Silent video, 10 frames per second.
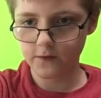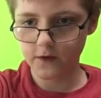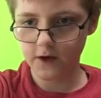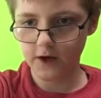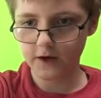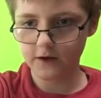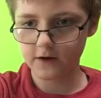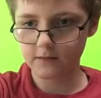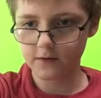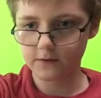that
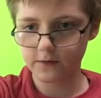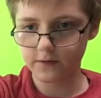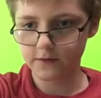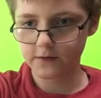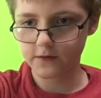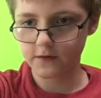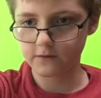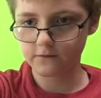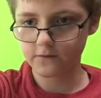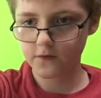between the teeth.